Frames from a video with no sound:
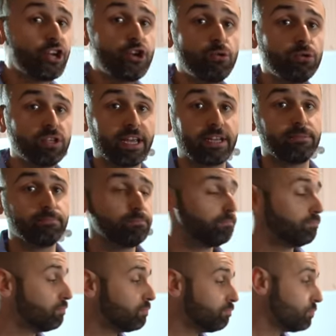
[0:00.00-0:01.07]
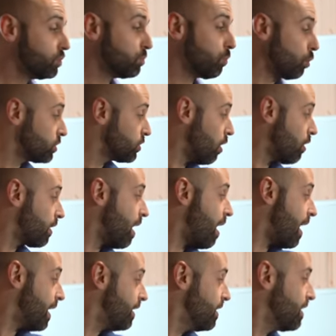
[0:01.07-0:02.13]
a huge like sports car
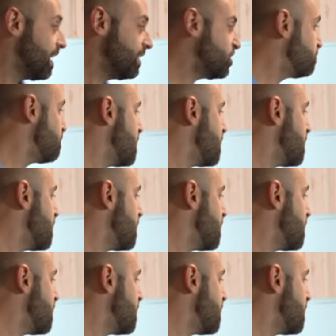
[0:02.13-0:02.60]
guy, it just